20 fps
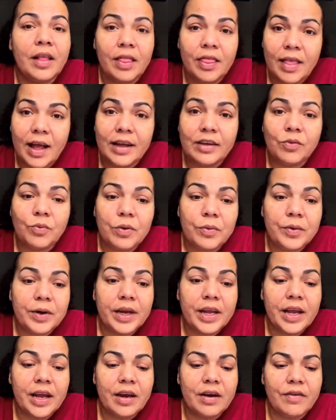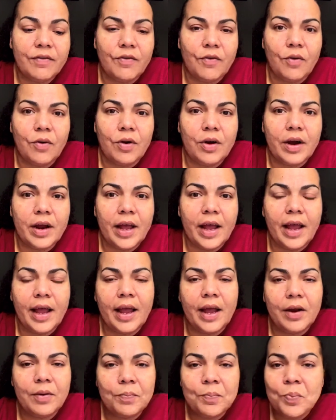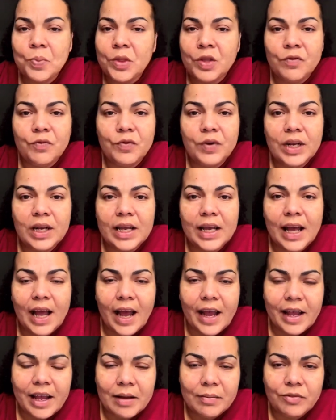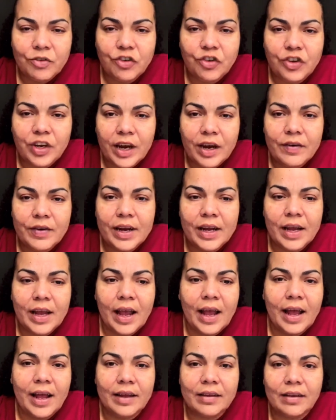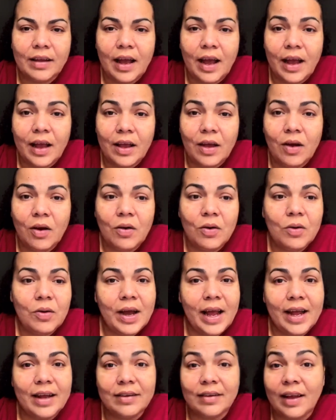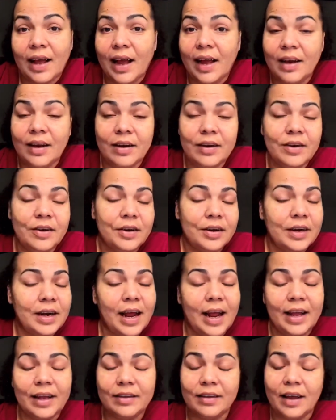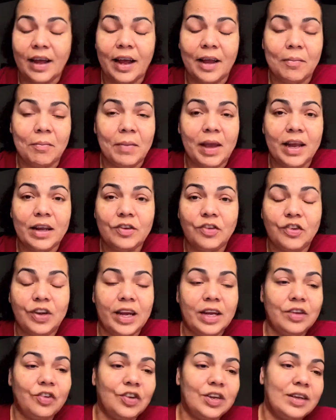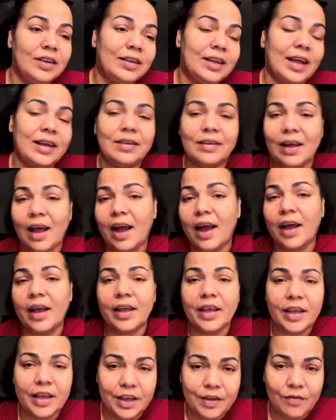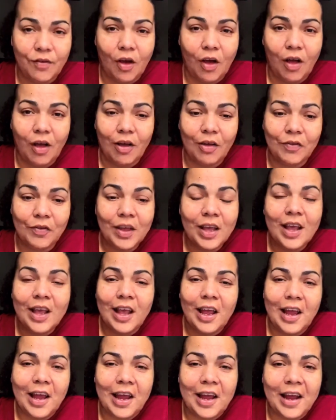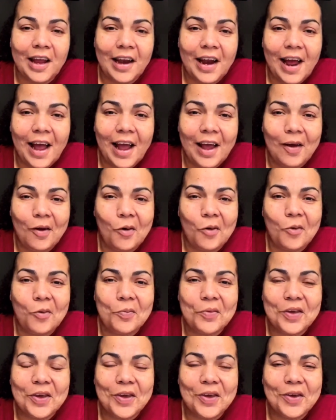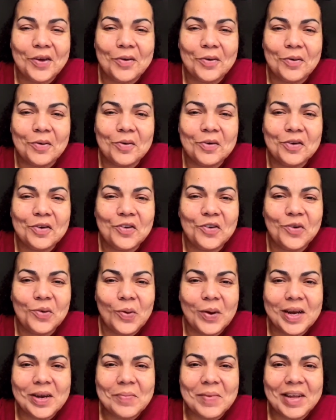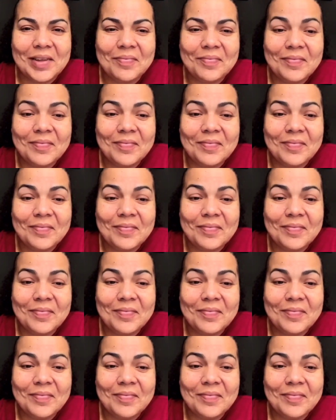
That's what we're here for. And really, I am sharing as I go, as I learn, as I make changes, as I evolve. And I hope you join me.